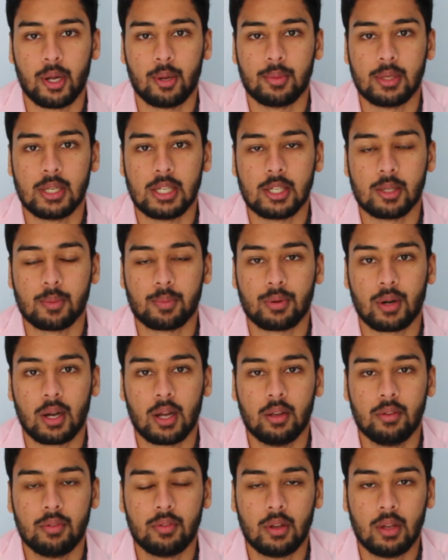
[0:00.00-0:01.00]
to permanently
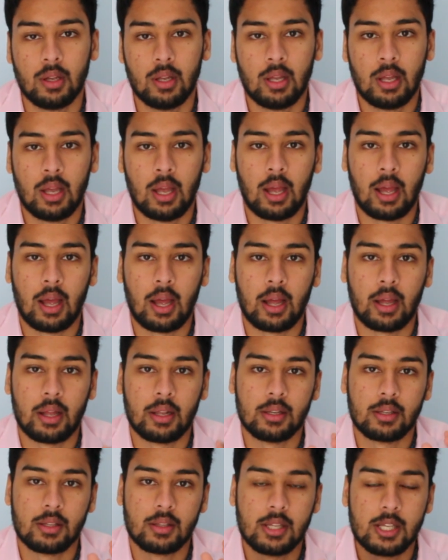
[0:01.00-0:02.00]
deprive.
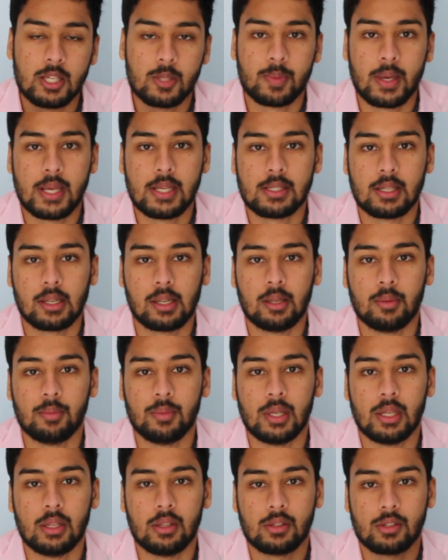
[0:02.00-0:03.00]
And this basically
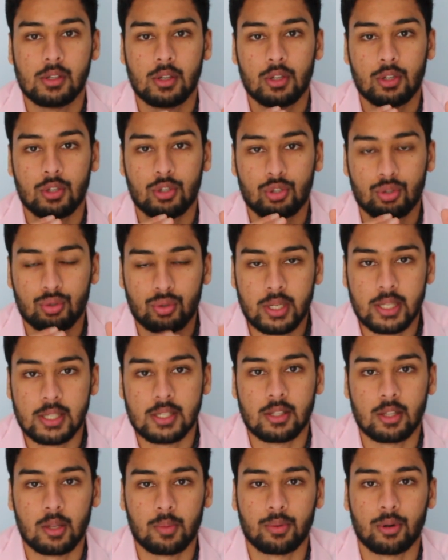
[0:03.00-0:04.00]
means
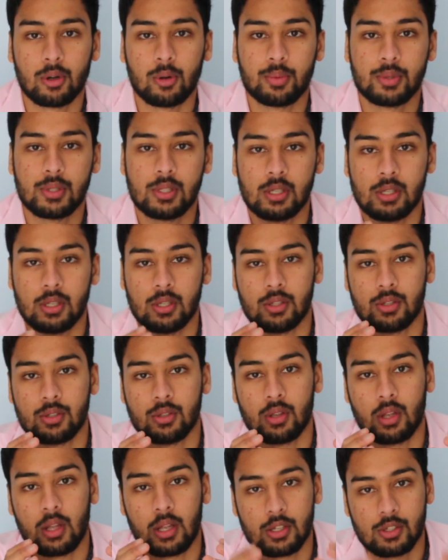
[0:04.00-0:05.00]
treating the property
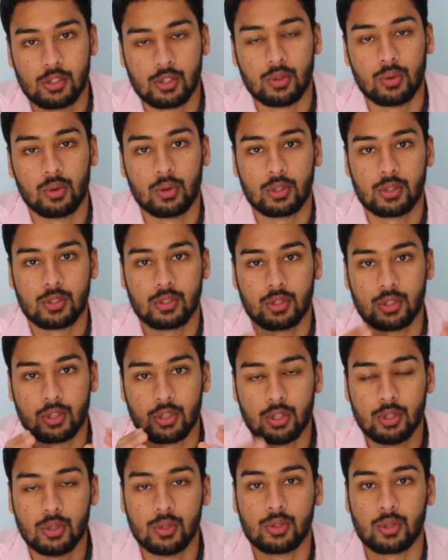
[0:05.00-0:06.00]
as yours
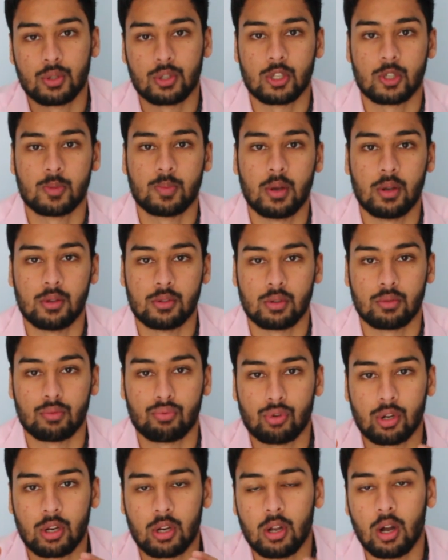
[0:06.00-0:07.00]
to use or dispose
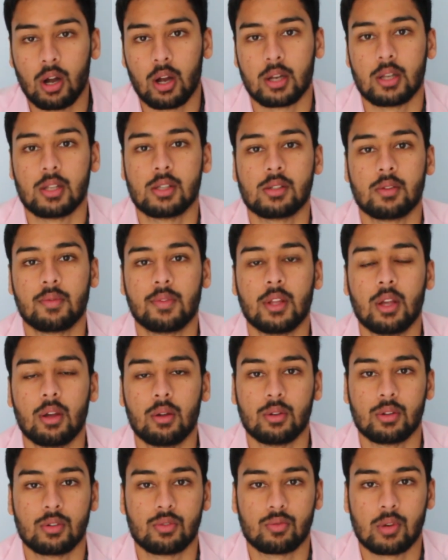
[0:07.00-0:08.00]
of regardless of
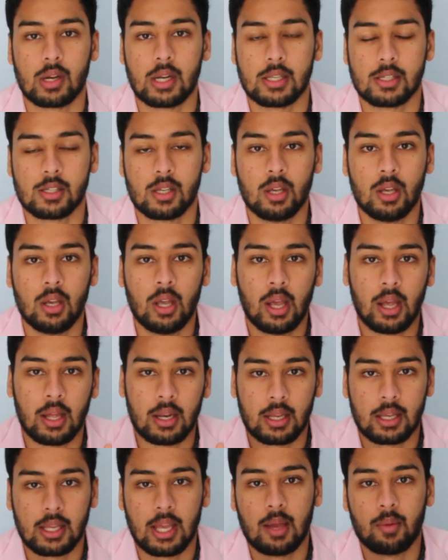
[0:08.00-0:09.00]
the owner's rights.
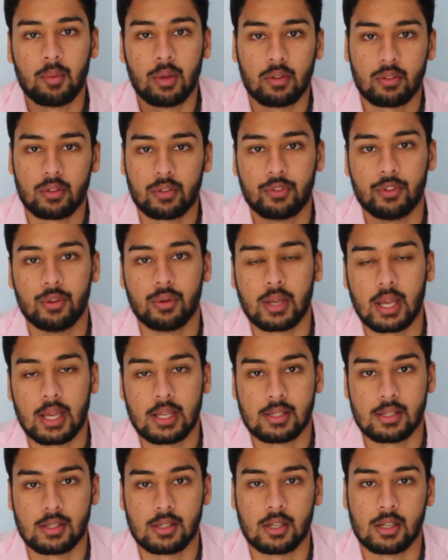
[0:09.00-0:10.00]
And again, we have a few
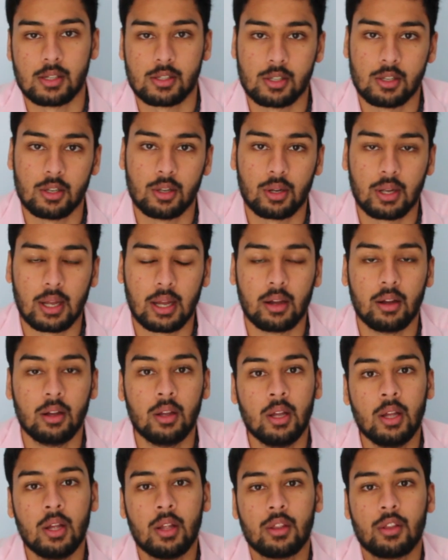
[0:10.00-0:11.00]
cases here to look at.
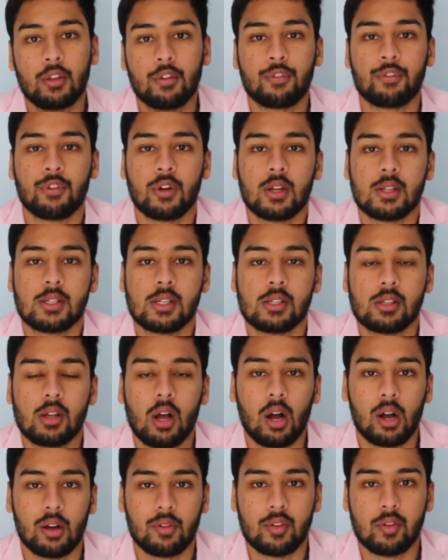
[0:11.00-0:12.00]
The first
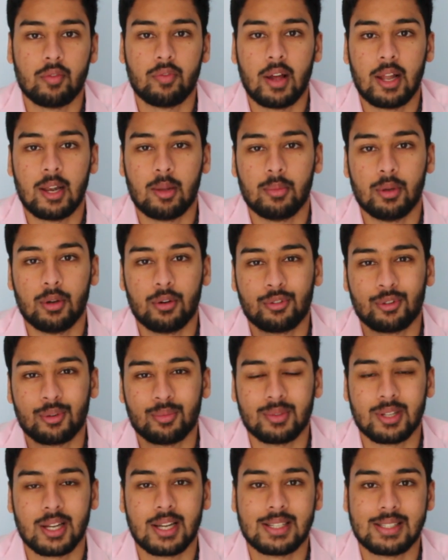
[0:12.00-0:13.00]
is R.V. Vellamil
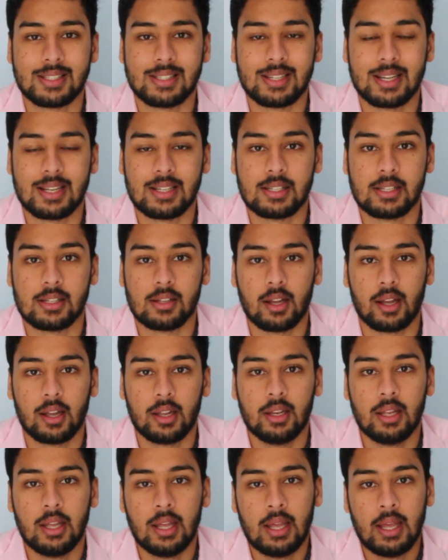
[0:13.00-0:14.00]
from
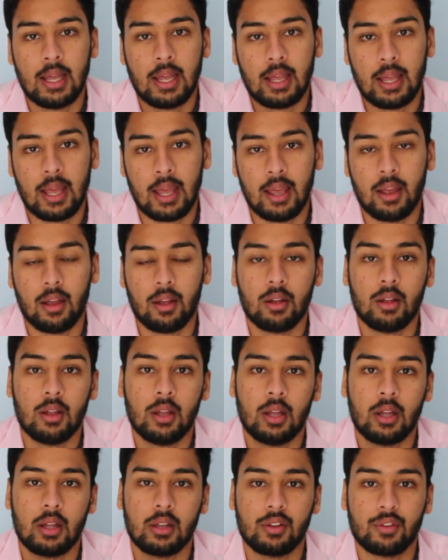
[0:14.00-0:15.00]
1989.
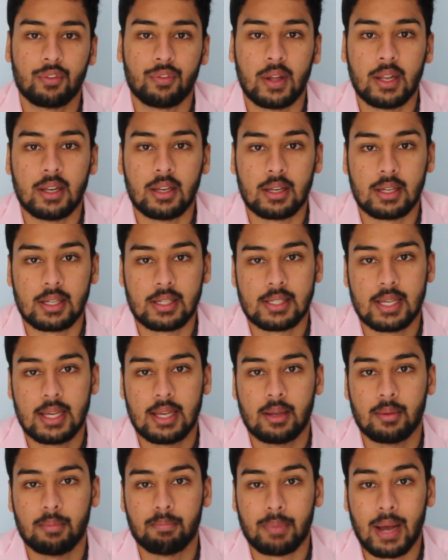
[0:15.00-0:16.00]
Here, a defendant had
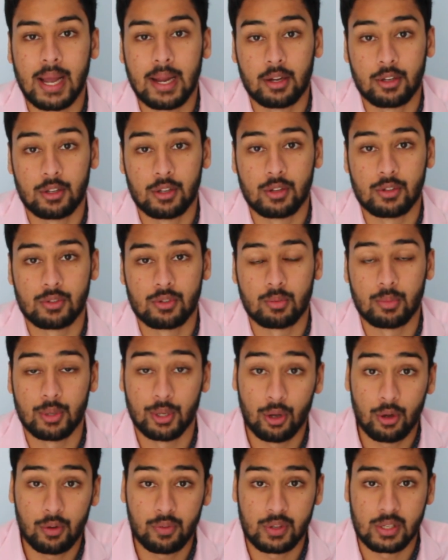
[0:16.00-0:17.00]
taken banknotes
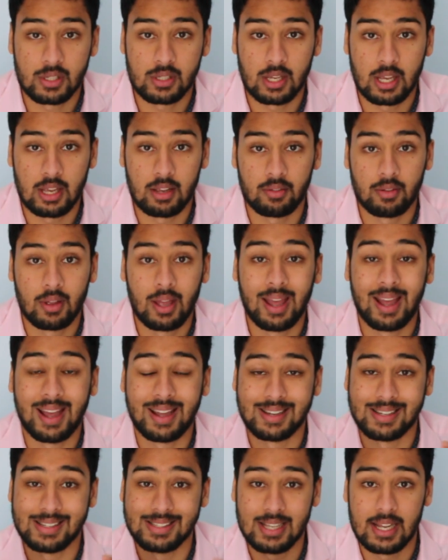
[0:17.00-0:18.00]
from an office safe,
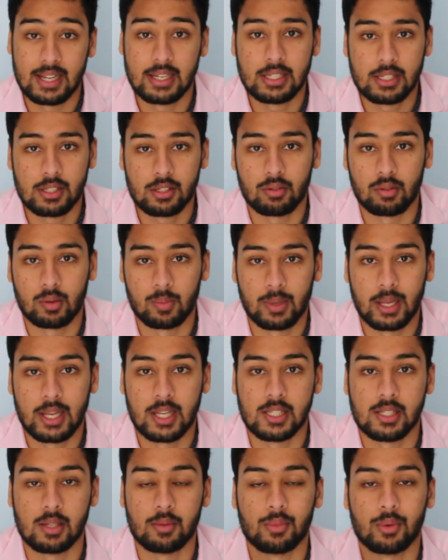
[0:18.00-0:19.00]
had intended to
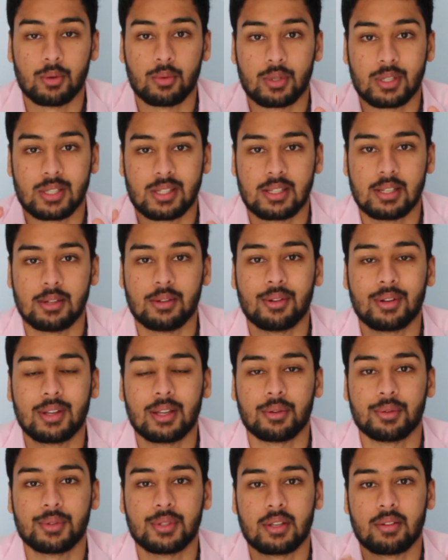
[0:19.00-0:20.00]
replace them, but was still
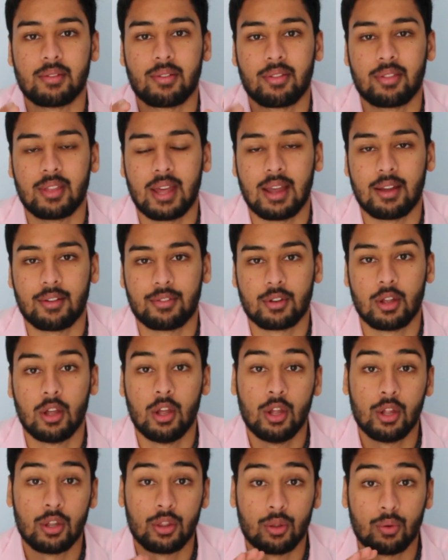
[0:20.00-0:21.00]
guilty of theft.
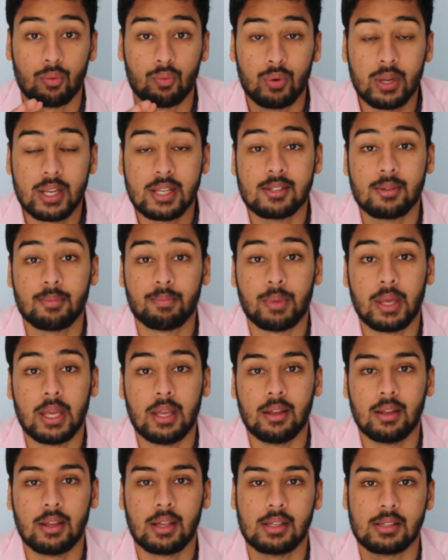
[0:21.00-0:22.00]
The reason
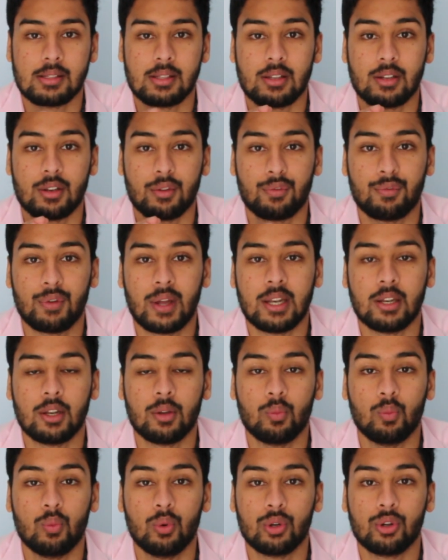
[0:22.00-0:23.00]
being is the
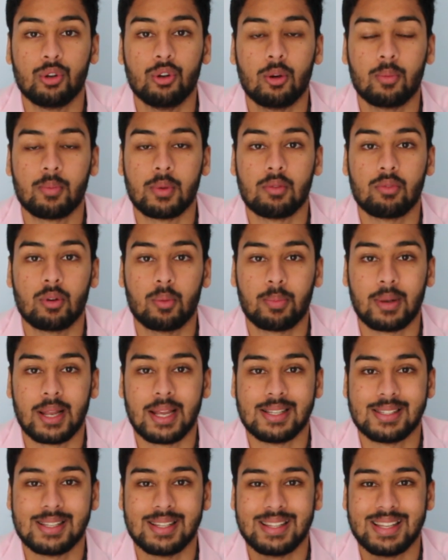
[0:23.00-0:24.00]
defendant would not be
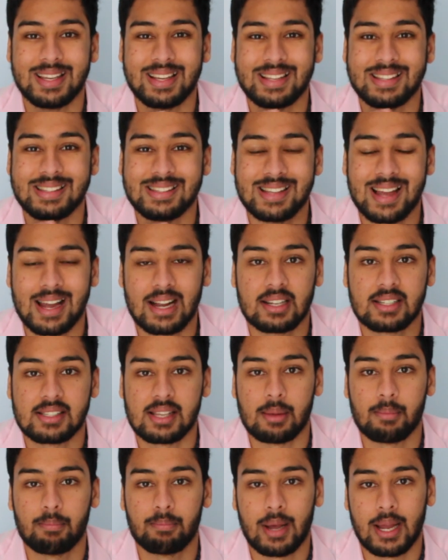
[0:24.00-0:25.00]
replacing the exact
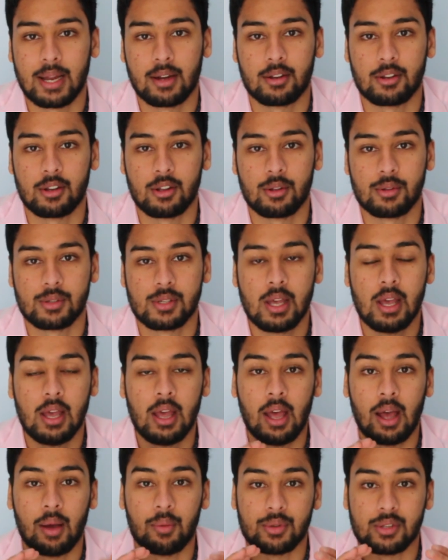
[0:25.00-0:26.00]
same banknotes
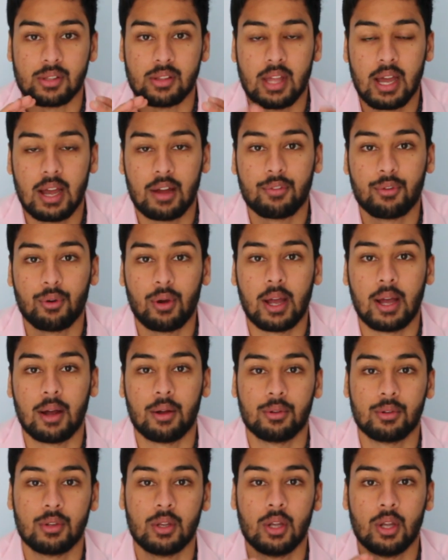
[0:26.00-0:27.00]
and was therefore
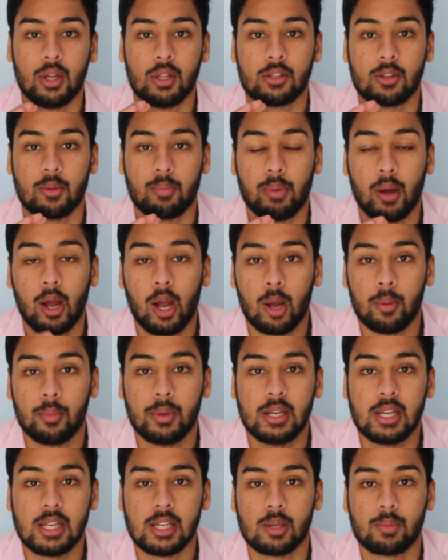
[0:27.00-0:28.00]
held to
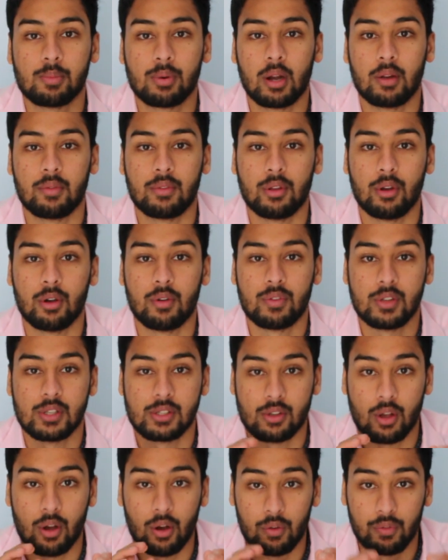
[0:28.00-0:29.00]
permanently deprive the
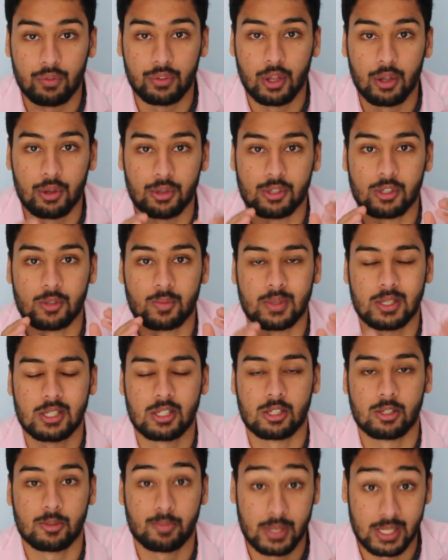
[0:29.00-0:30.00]
office of those
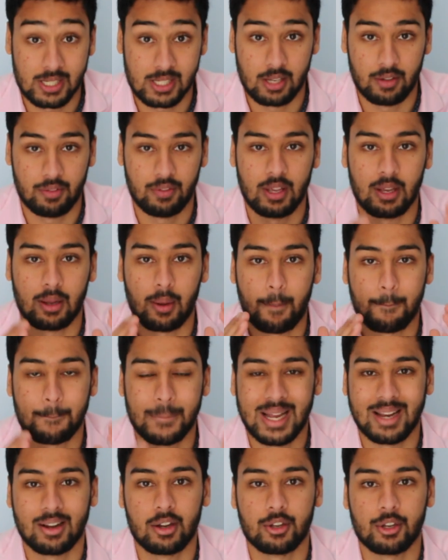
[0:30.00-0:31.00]
specific
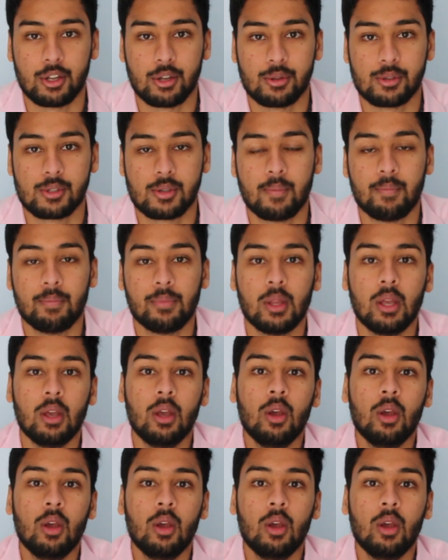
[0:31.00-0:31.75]
banknotes.